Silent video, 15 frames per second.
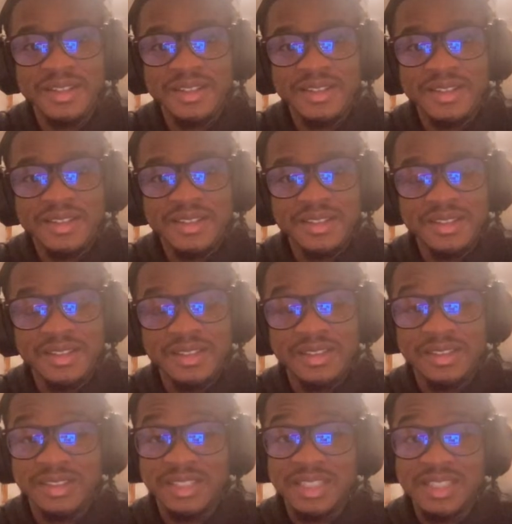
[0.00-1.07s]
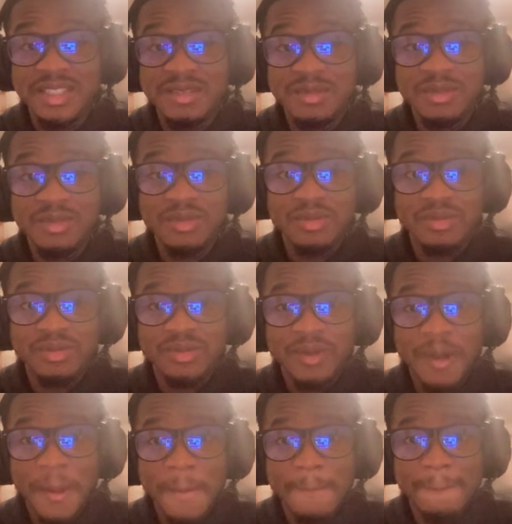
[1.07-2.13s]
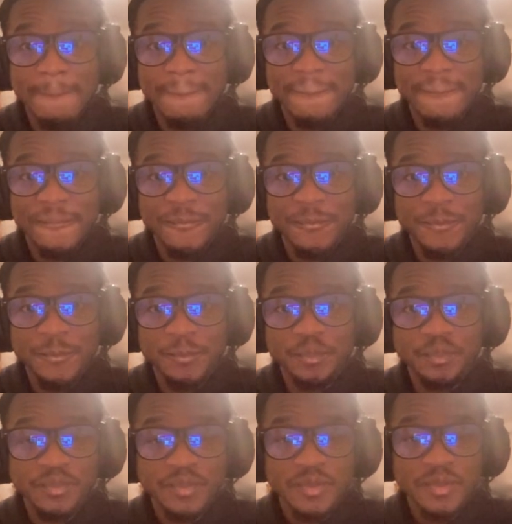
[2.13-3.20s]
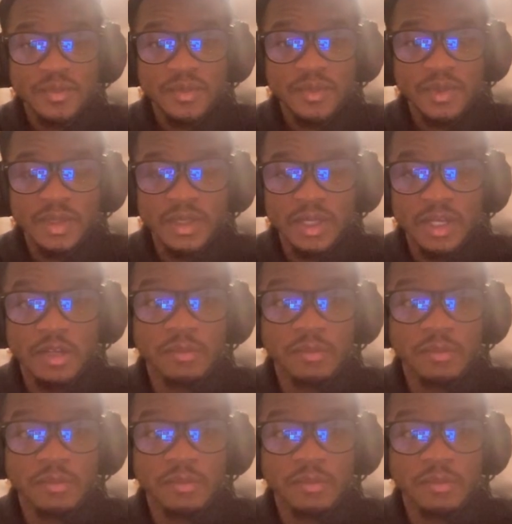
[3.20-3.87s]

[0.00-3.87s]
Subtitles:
Yeah. We got to talk about the next series. I wrote.